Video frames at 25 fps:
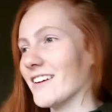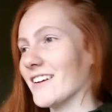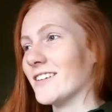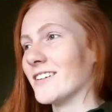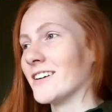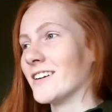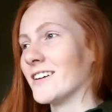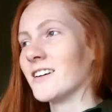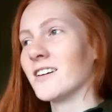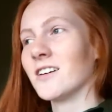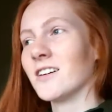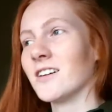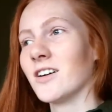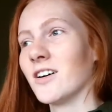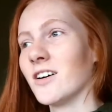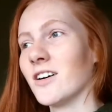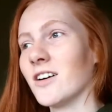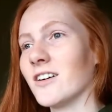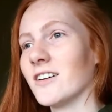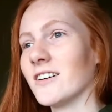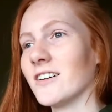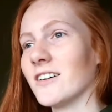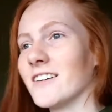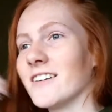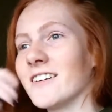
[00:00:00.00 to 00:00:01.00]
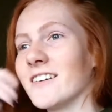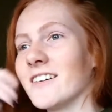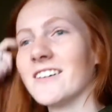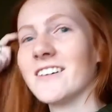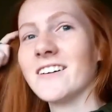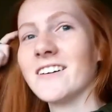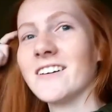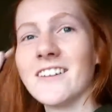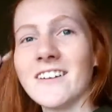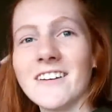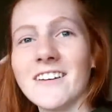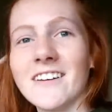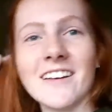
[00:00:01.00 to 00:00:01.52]
and
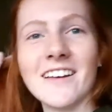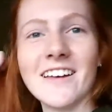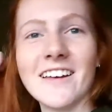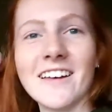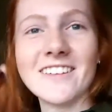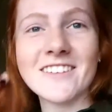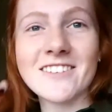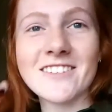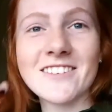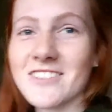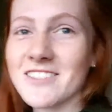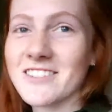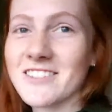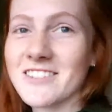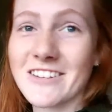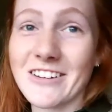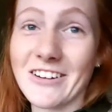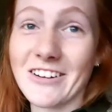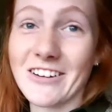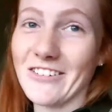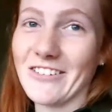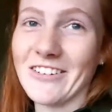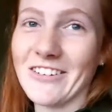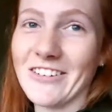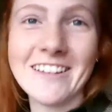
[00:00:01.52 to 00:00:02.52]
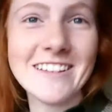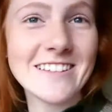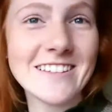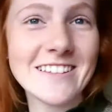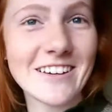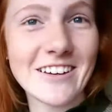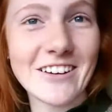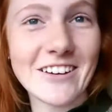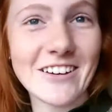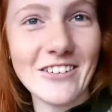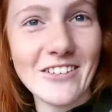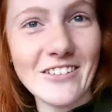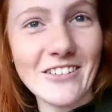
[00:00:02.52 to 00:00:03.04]
it's just cool. He's
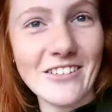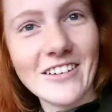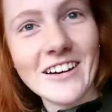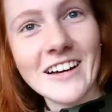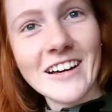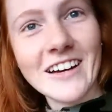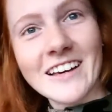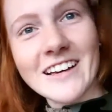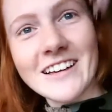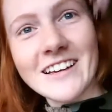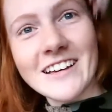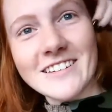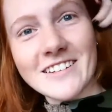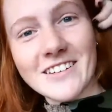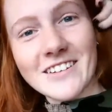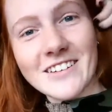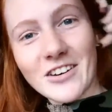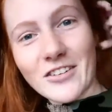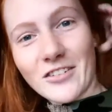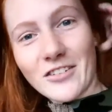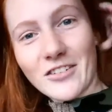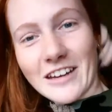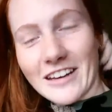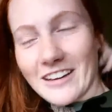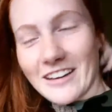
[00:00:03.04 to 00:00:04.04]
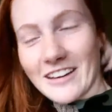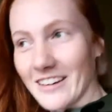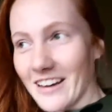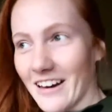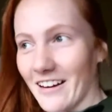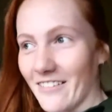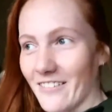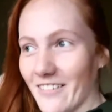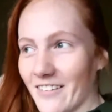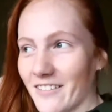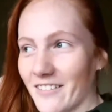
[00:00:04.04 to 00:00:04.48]
a cool kid,